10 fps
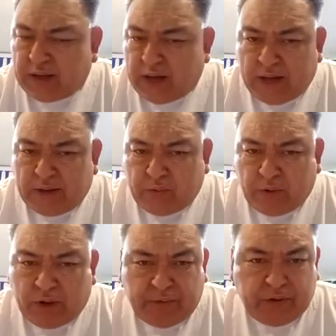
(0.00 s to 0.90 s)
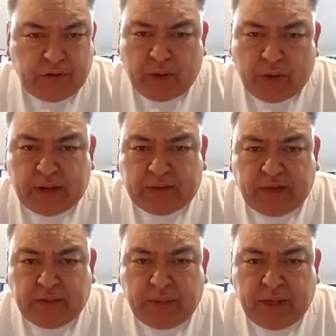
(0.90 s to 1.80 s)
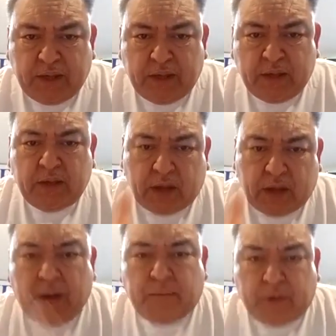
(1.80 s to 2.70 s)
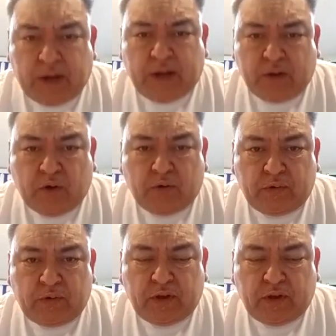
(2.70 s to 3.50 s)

God, wherever you want to take me, I'm gonna go.